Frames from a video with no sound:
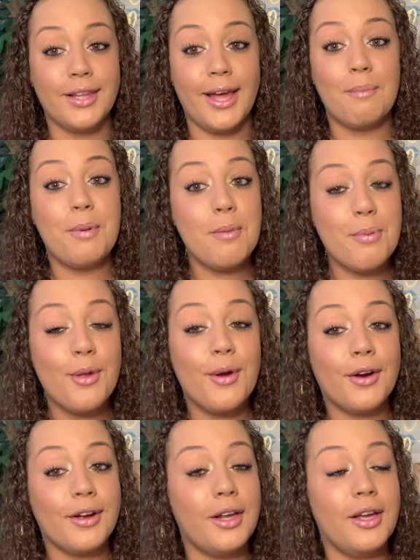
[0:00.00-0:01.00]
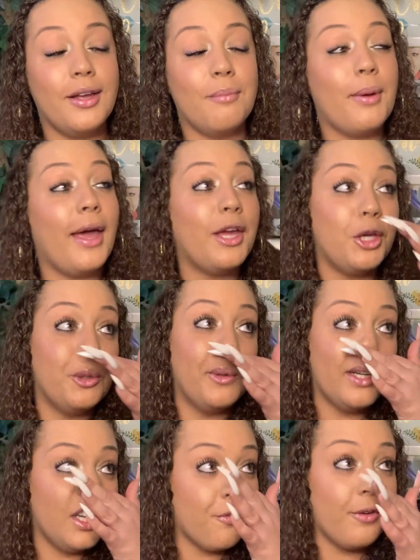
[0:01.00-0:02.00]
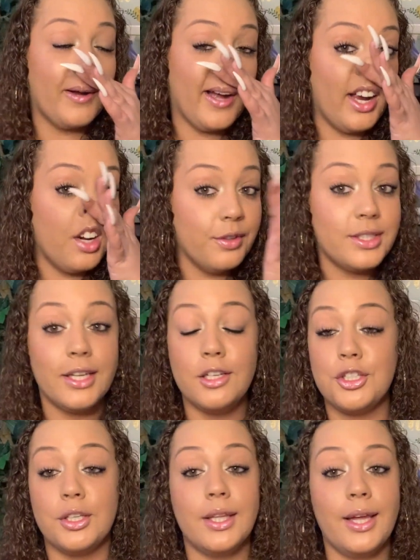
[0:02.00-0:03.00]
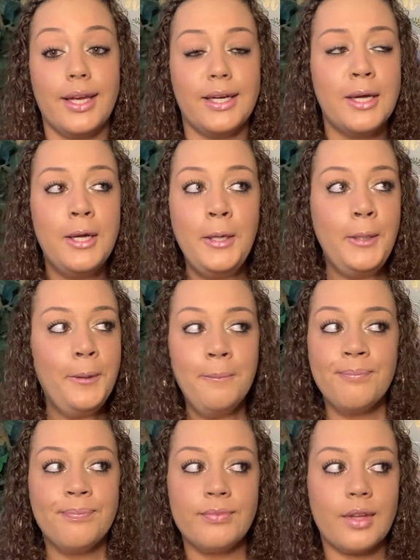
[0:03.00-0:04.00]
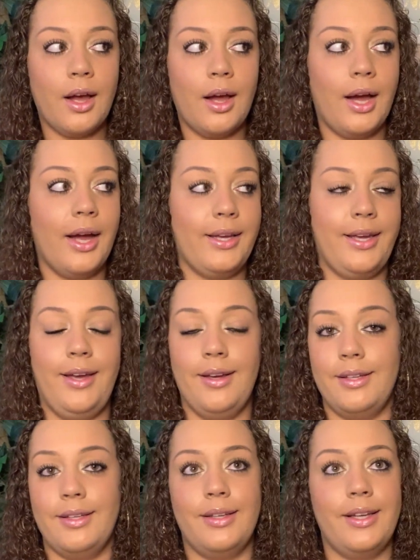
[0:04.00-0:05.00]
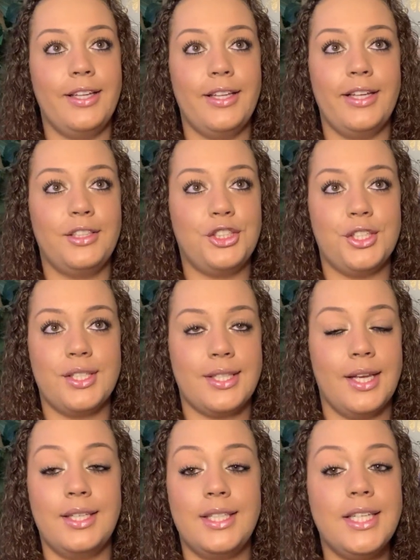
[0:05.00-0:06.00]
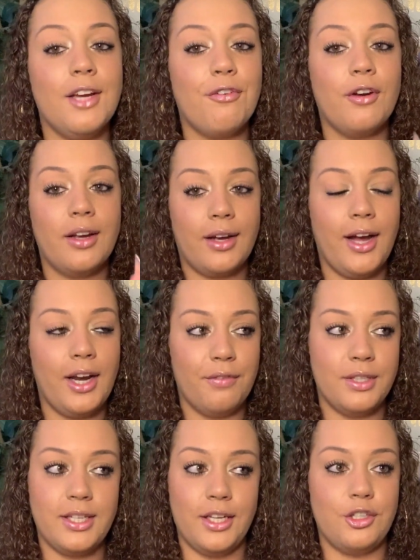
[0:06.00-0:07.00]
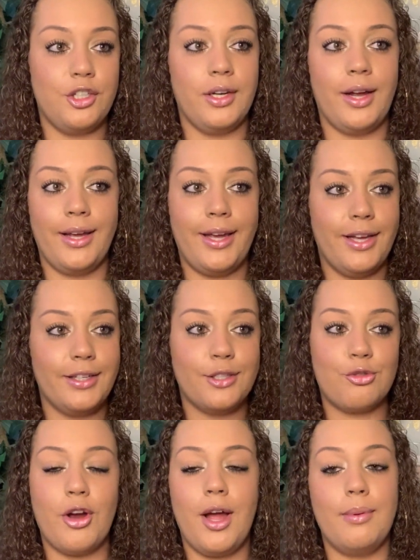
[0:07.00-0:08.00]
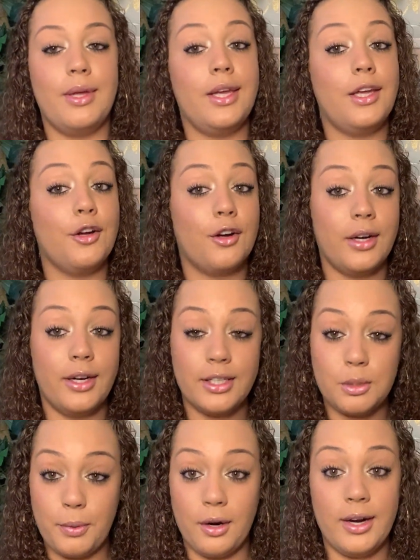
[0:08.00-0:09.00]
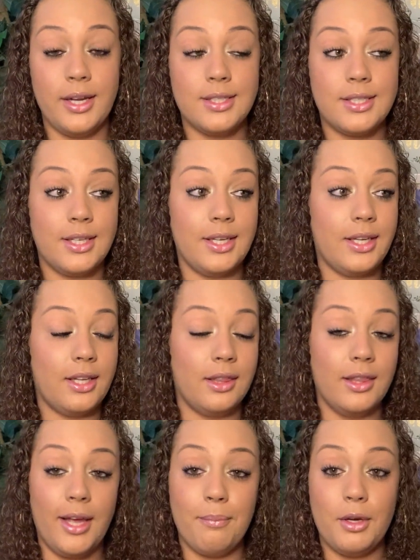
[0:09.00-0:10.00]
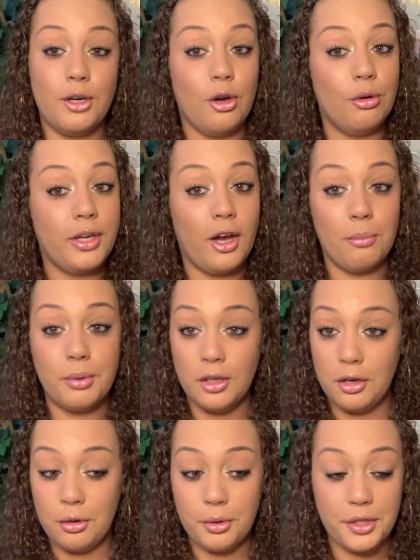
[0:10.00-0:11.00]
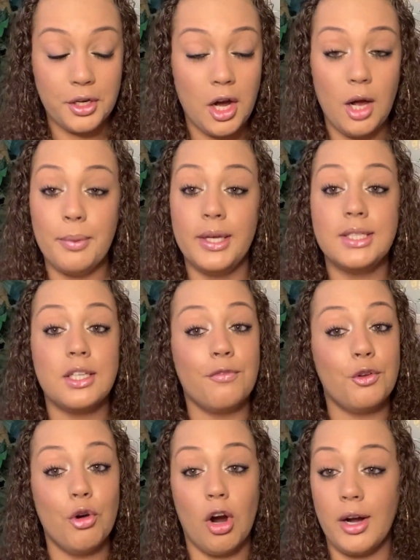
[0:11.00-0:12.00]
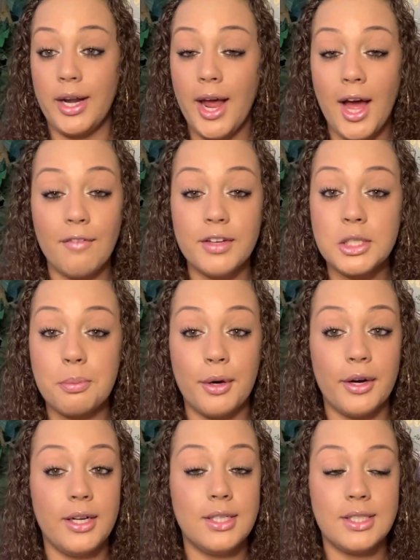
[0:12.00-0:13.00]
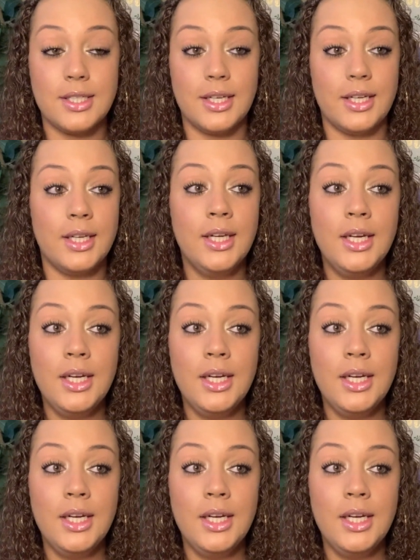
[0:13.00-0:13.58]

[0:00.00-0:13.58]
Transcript: Like, people are going to pay you a different kind of attention. Like, it's just a different kind of attention. I can't describe it. You're going to experience it. Let me know down below in the comments if you already have experienced it.